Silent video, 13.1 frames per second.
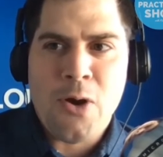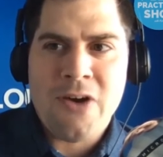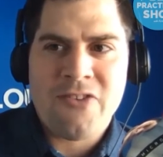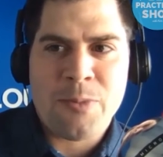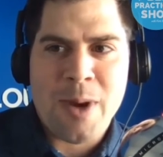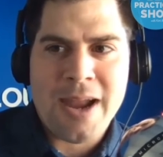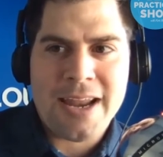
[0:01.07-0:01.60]
Yo,
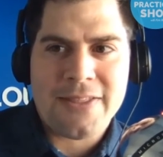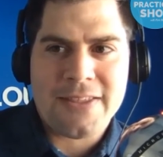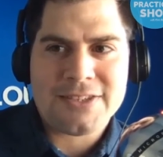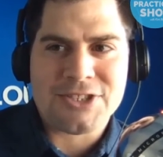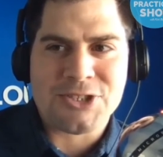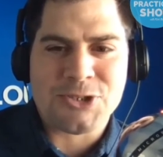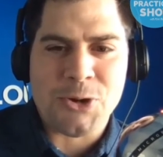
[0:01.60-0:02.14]
everybody,
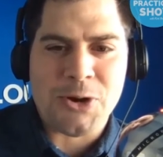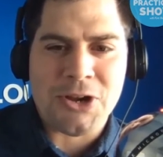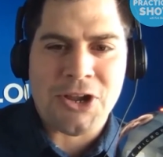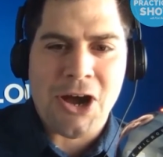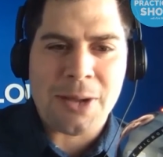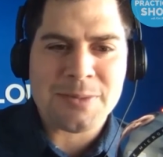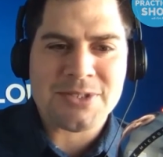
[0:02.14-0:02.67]
this is
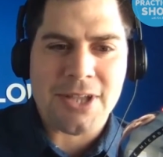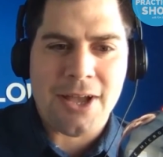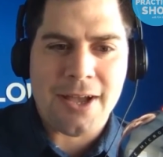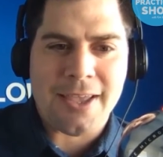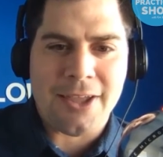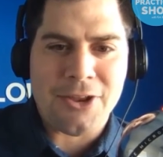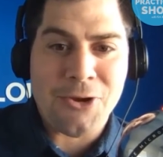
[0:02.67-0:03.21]
Jordon
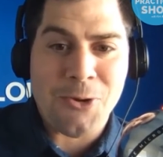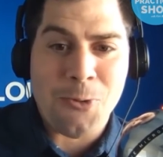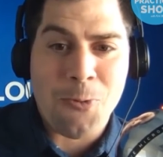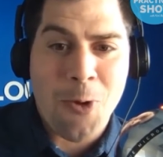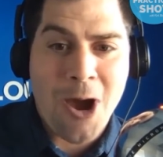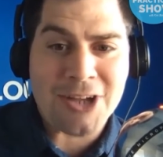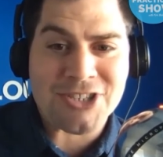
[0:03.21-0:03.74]
Comstock, and you're
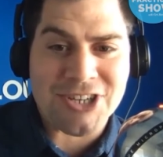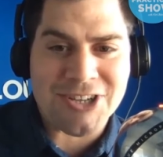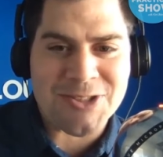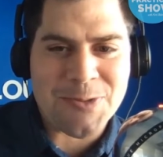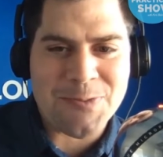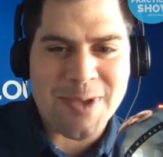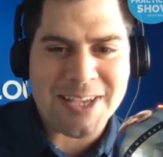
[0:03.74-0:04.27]

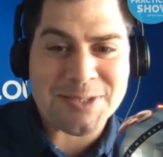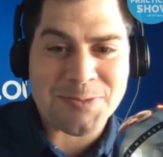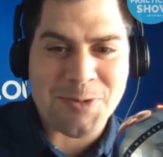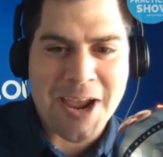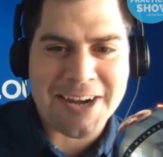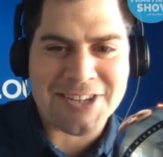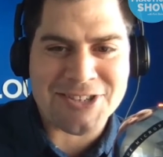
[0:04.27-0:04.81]
watching the Best
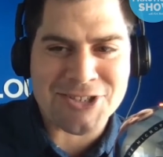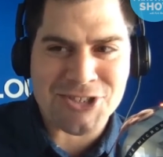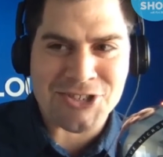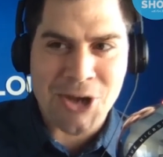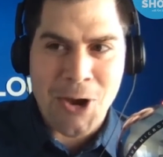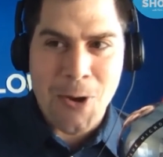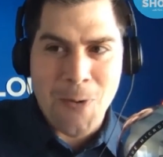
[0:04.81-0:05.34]
Practices